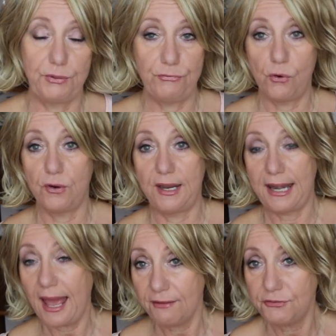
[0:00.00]
before
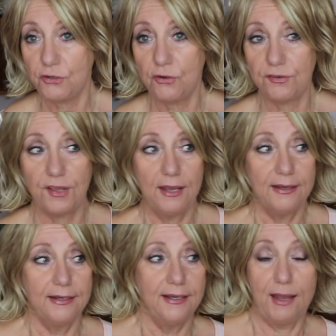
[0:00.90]
and afters,
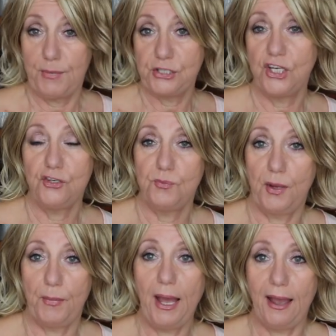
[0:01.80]
I might change
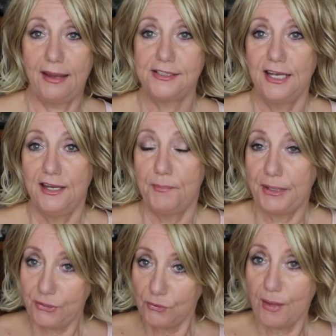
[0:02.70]
my mind.
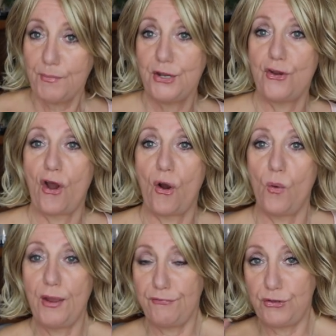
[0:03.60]
But you let me
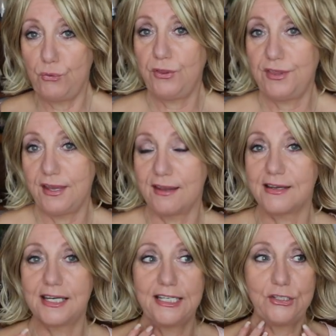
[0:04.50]
know if you
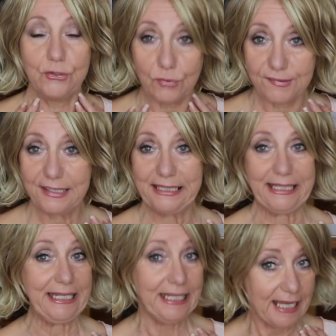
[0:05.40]
think you see
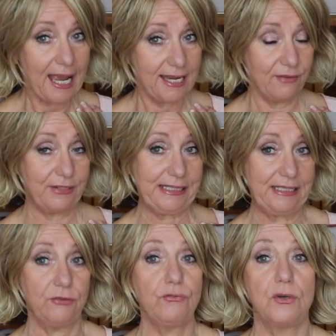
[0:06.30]
any kind of a
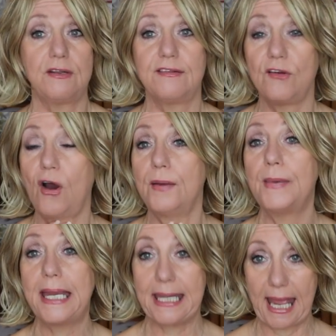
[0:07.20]
difference on
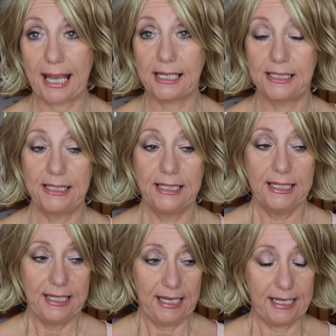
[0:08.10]
my neck
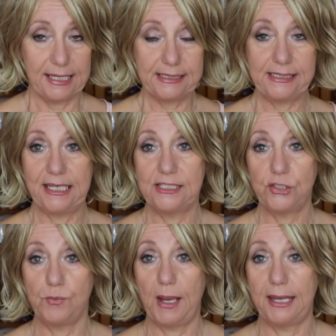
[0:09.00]
and
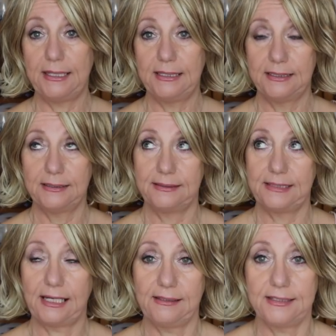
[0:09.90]
into my
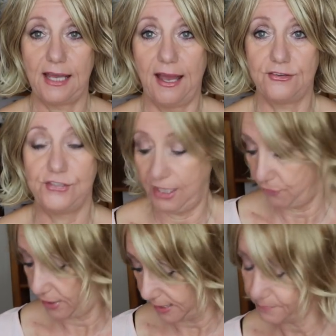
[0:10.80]
decolletage
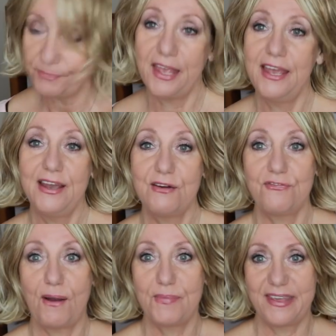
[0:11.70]
area
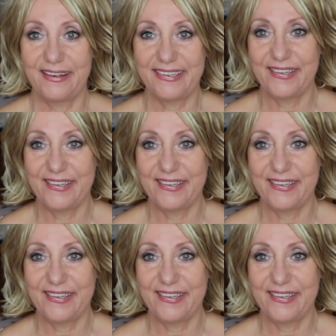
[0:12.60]
from this.